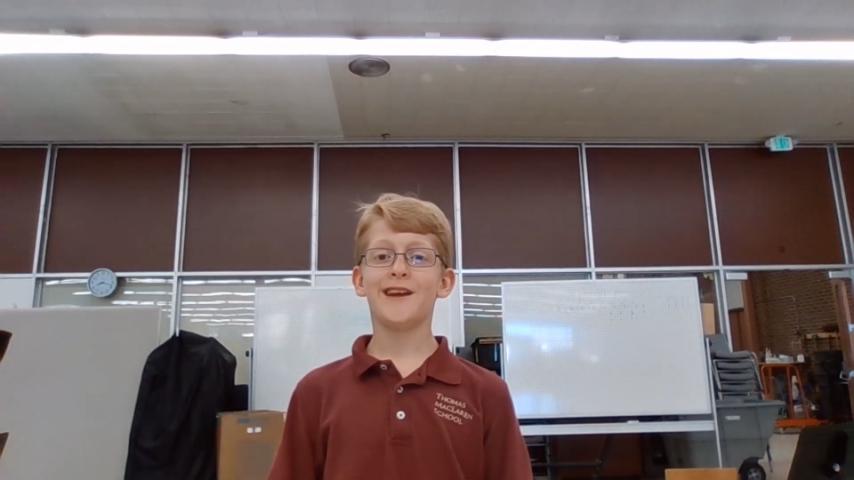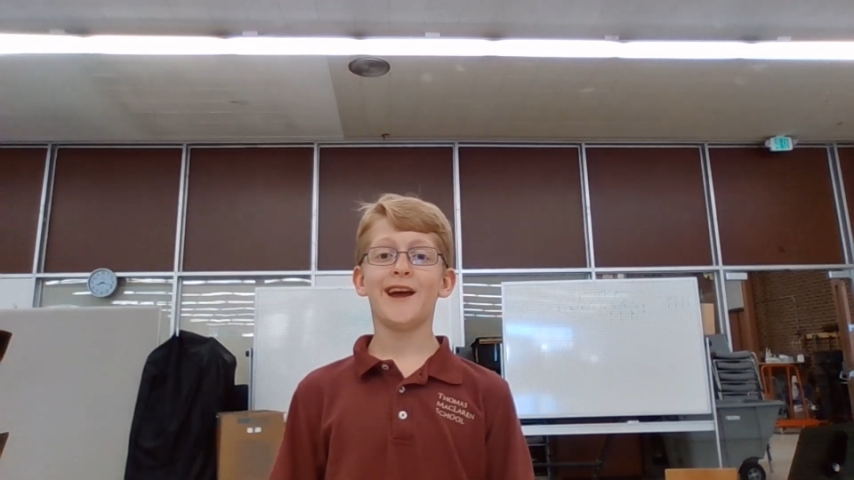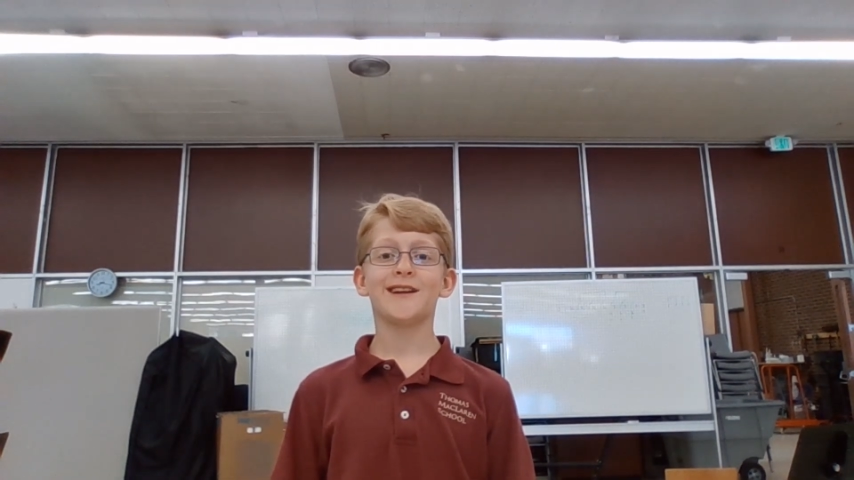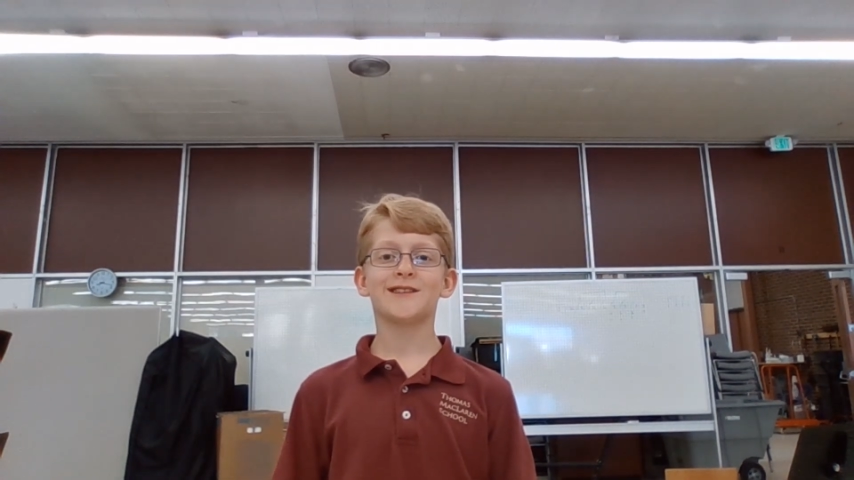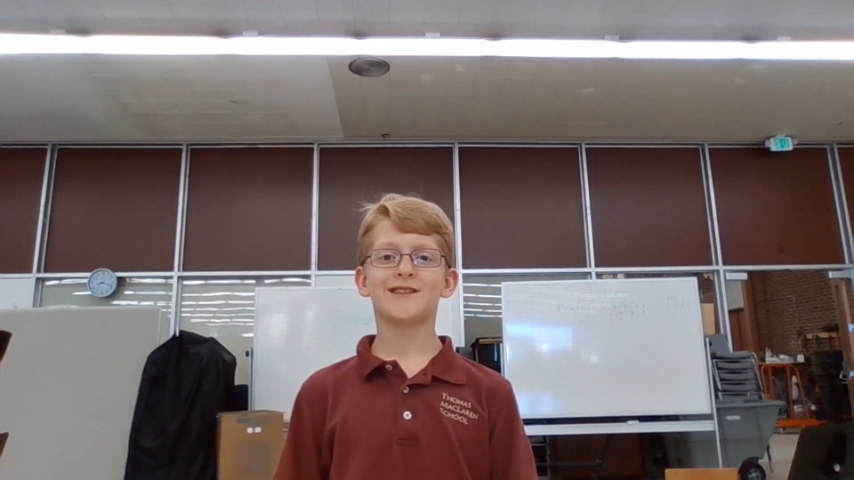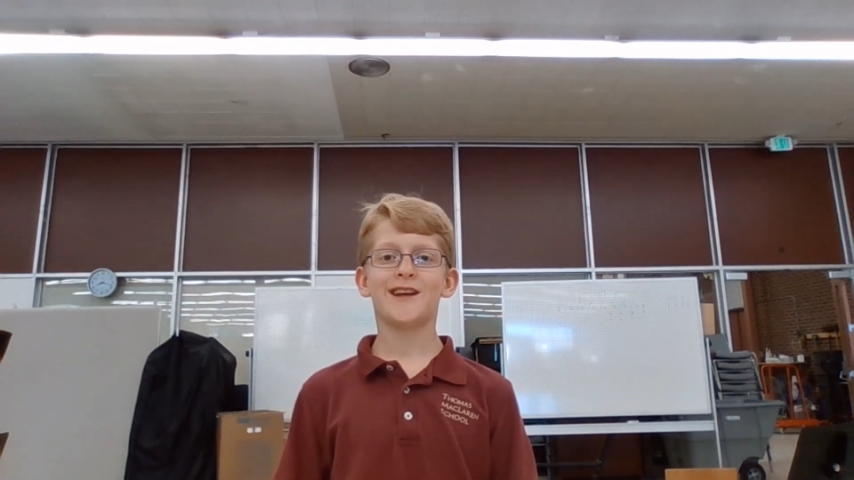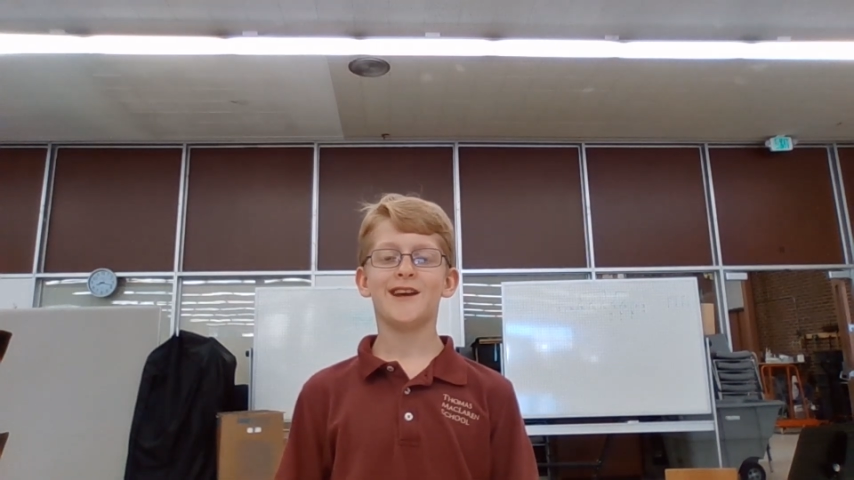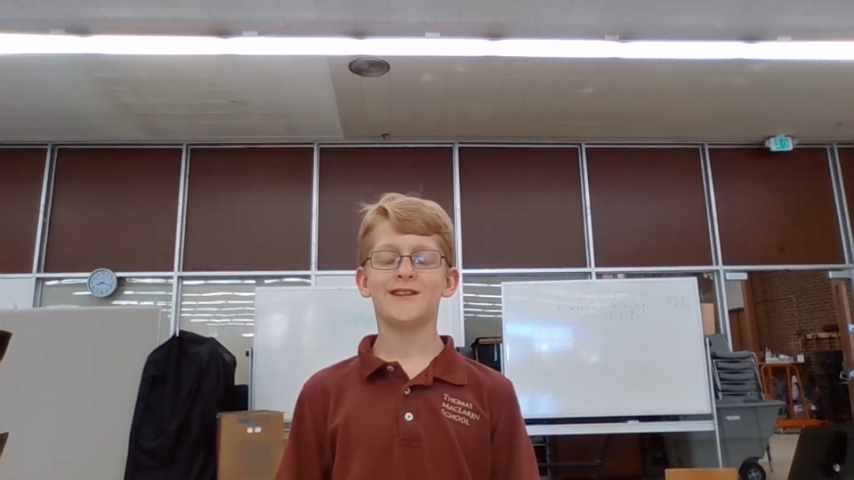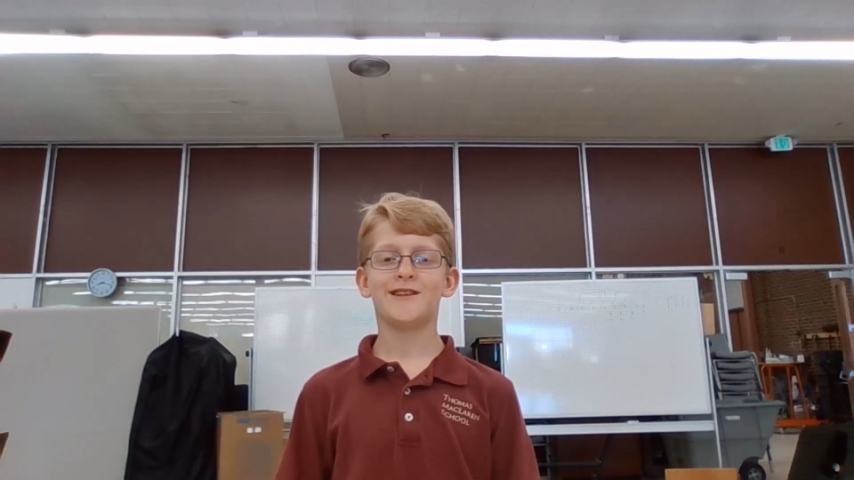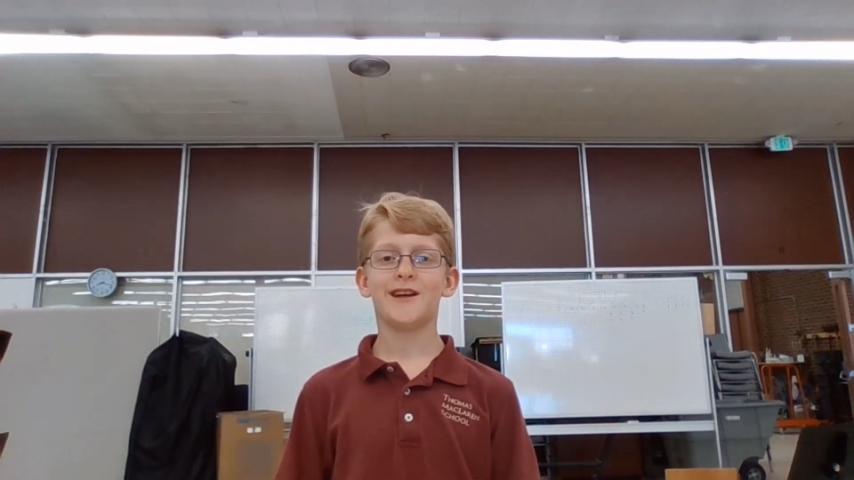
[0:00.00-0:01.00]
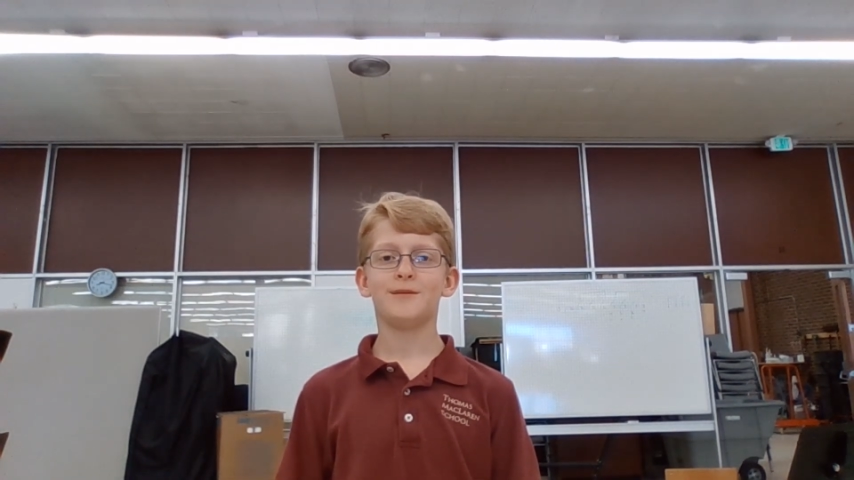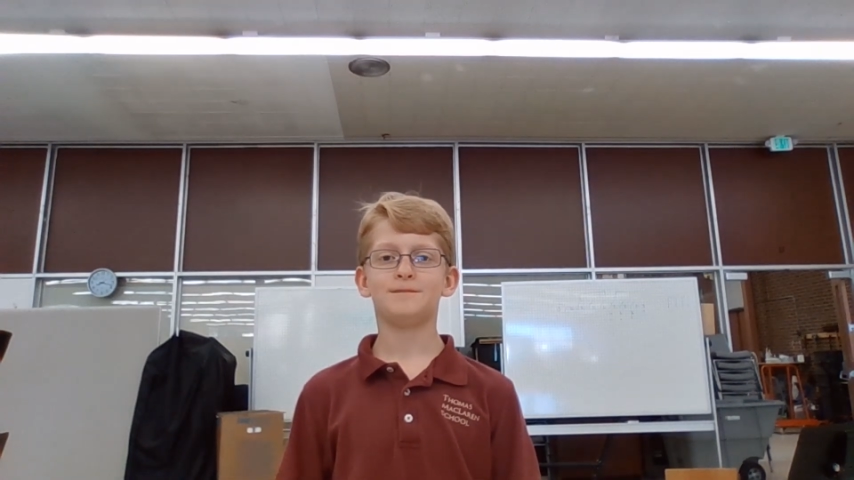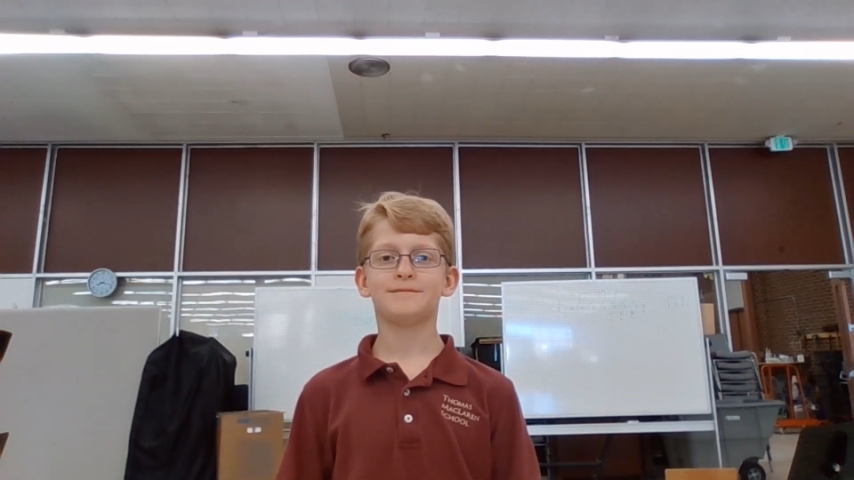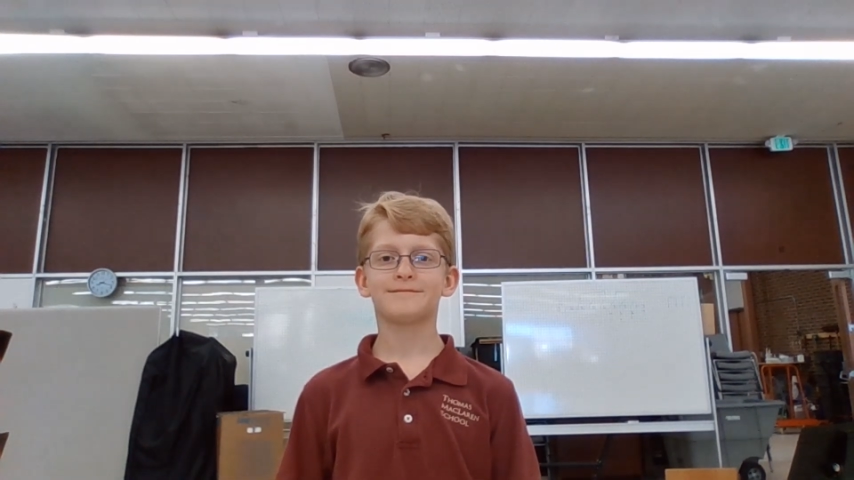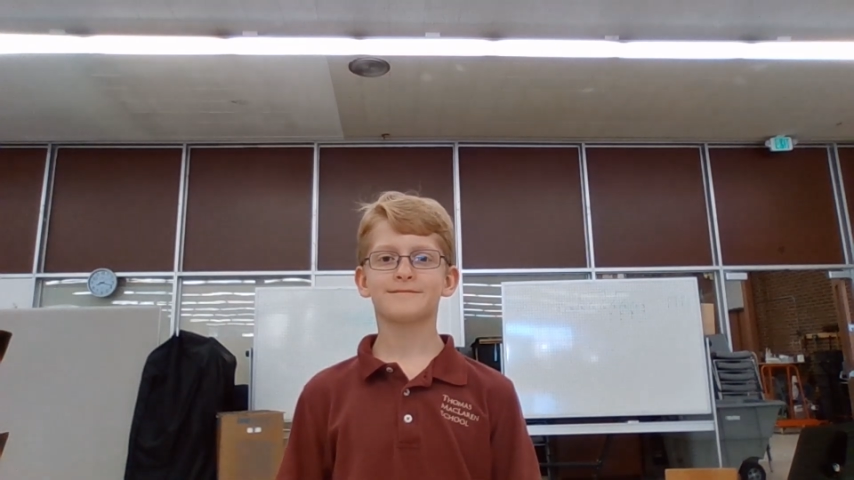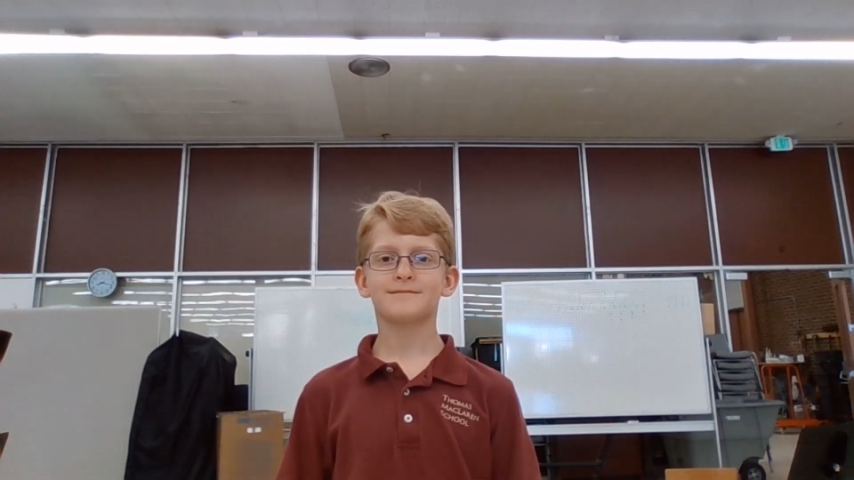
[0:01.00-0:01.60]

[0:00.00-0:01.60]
danced his ditty.